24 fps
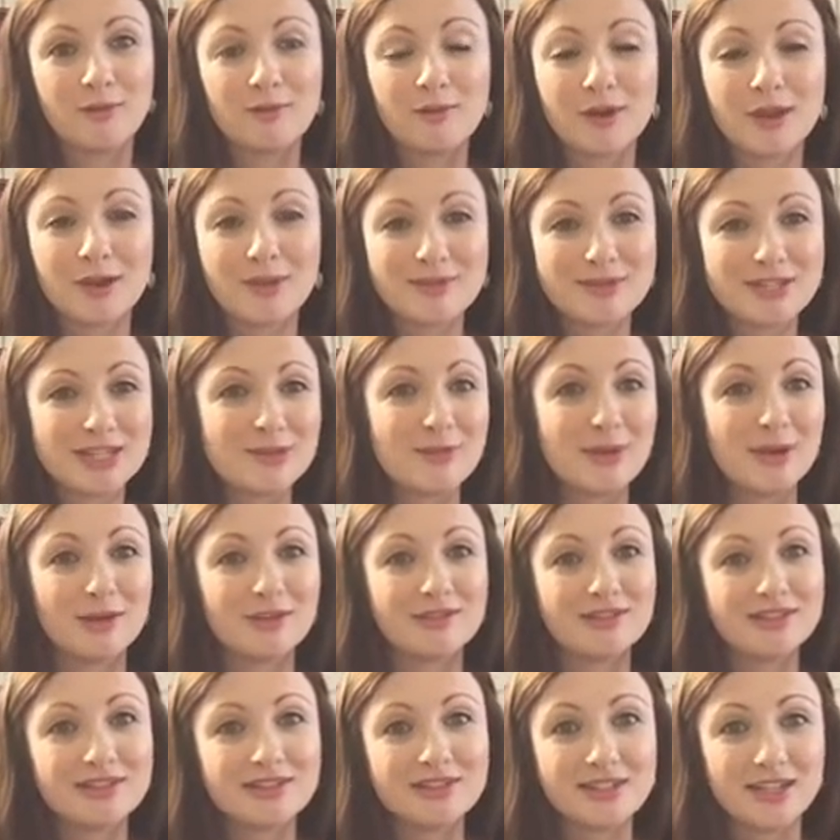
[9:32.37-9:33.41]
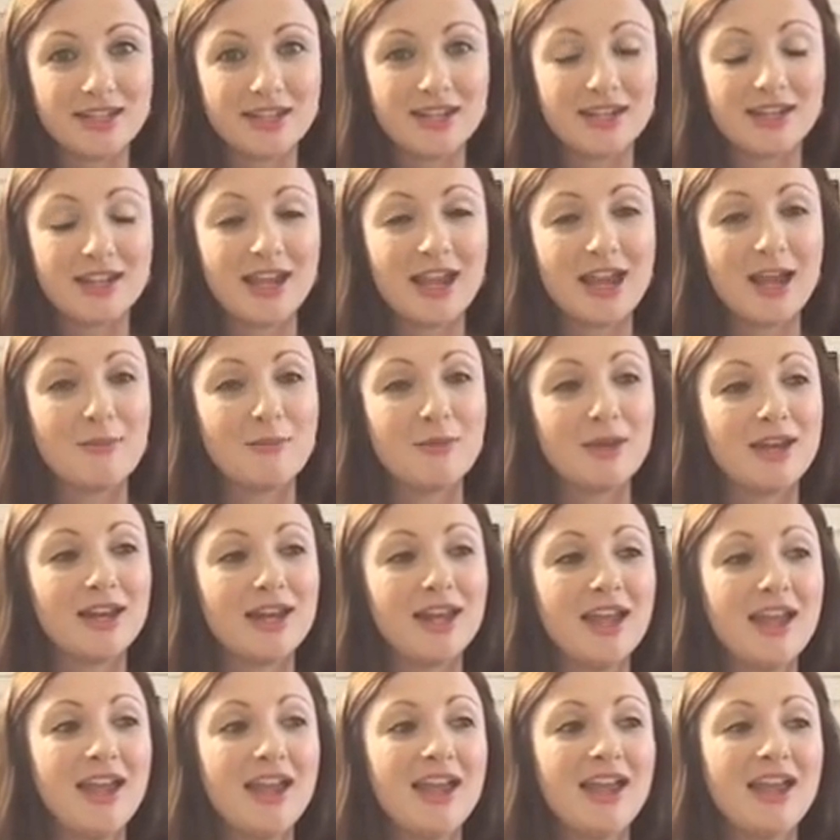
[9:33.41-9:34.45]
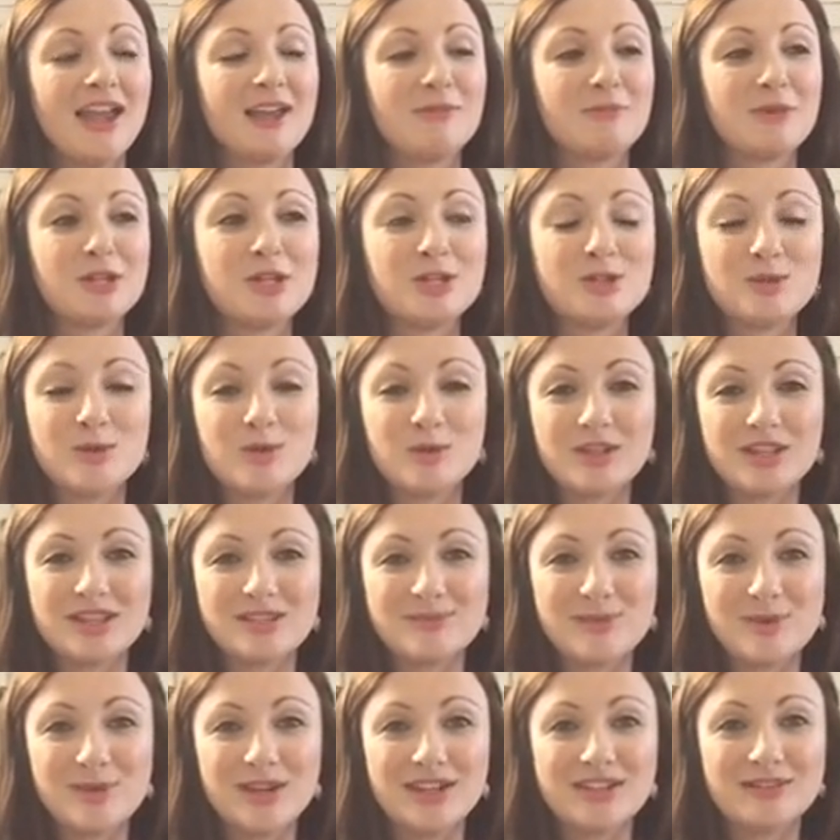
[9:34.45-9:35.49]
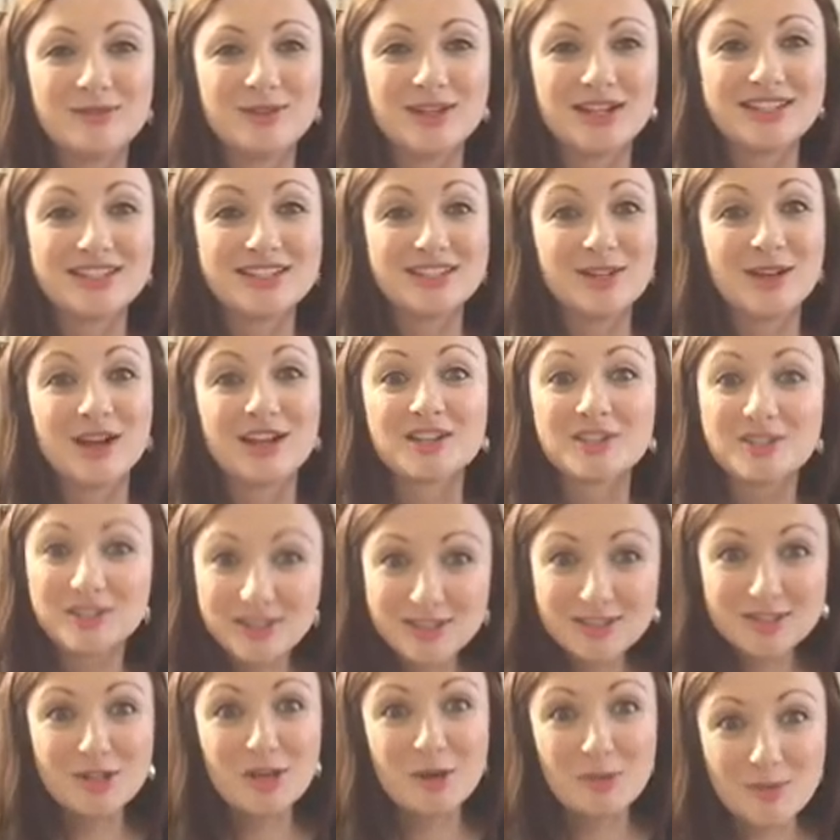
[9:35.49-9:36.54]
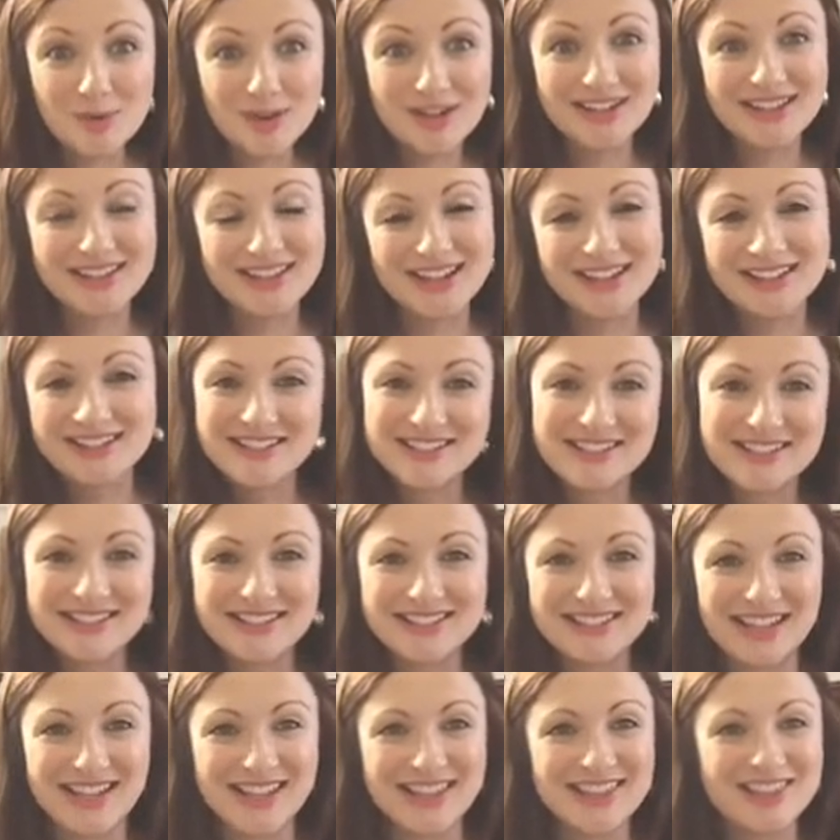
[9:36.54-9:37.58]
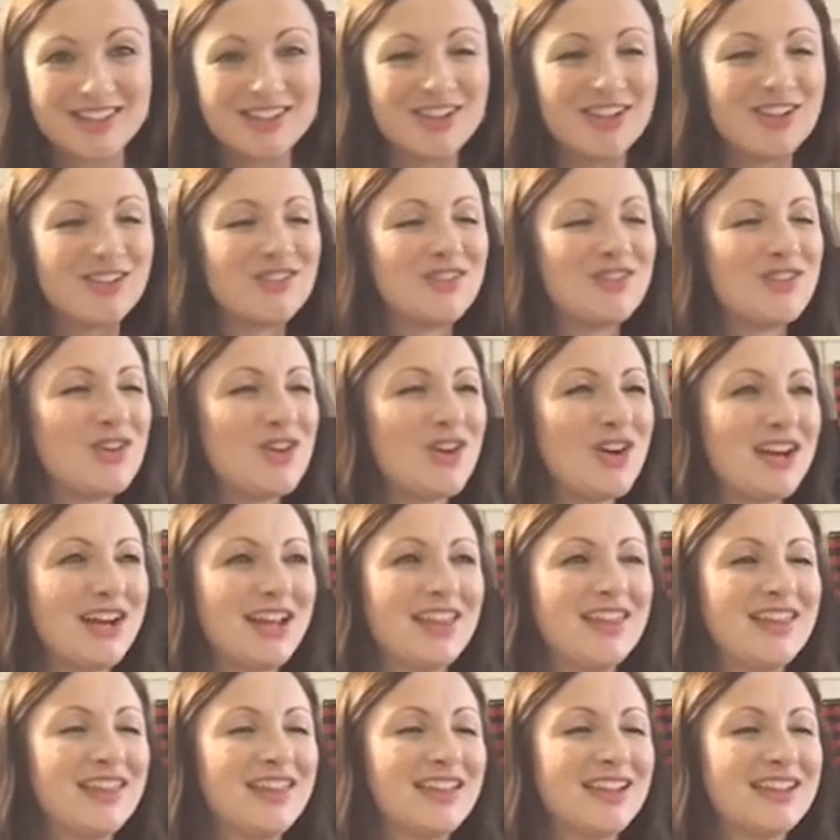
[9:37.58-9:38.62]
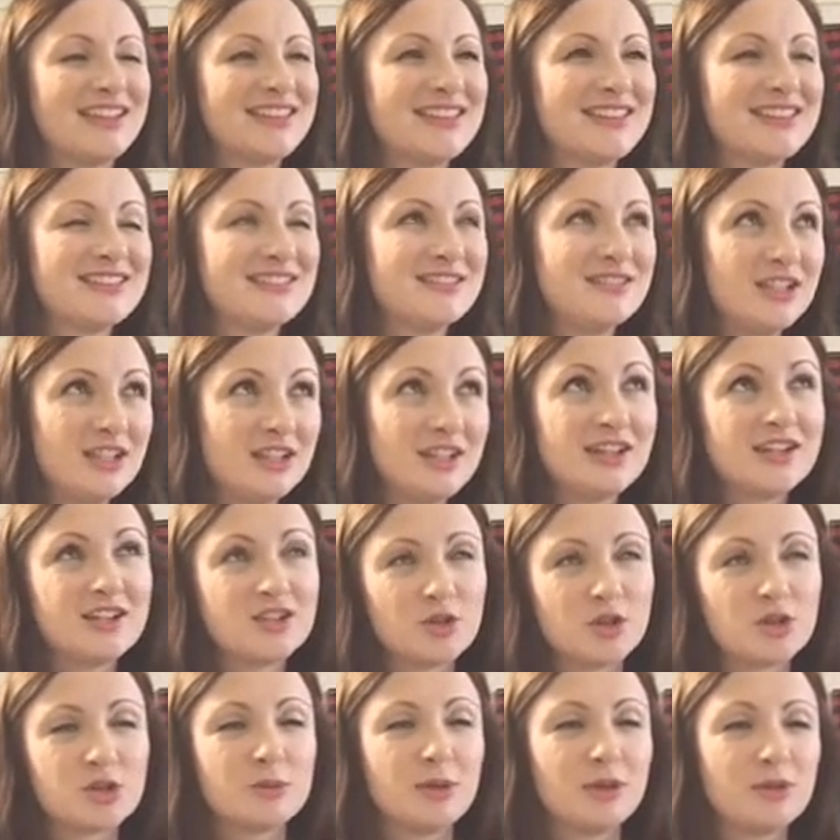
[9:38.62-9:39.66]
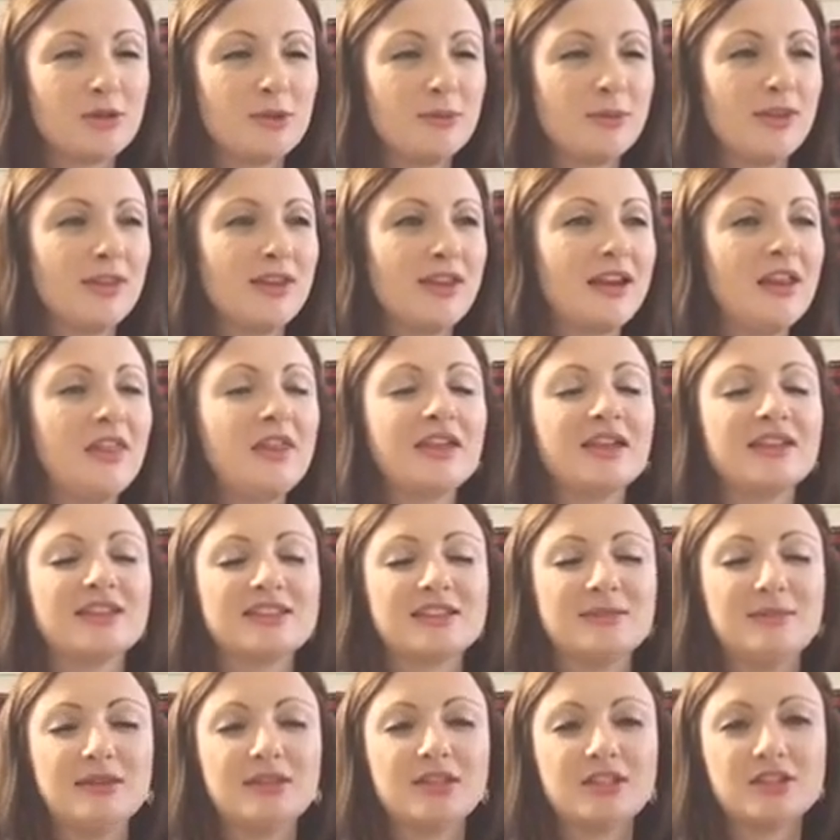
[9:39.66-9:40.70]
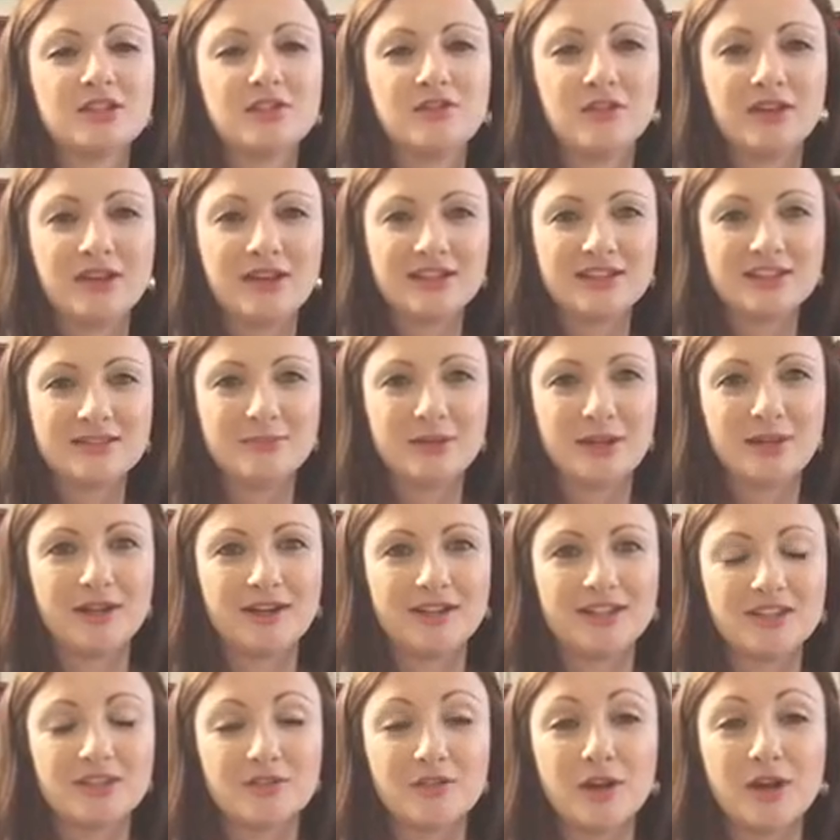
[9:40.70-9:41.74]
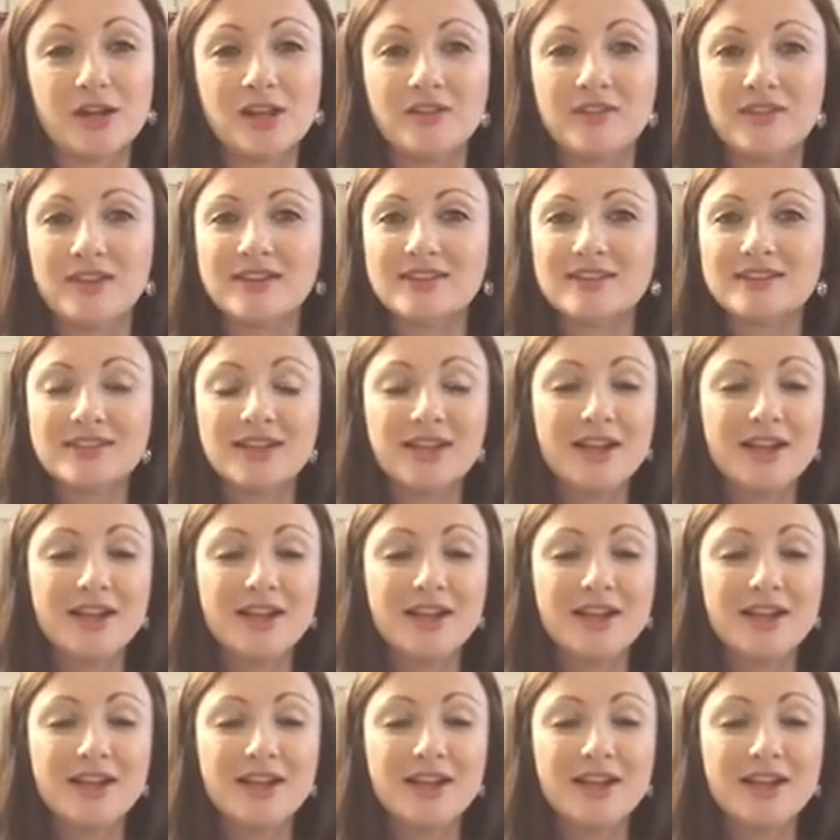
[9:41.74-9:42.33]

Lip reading: We're going to the mountains and staying in a cabin, and my 2 oldest boys will get to do actually snowboarding lessons at 3 and 4, and I think that's, because George will be 3 by then, I think that's going to be such a fun experience for all of us.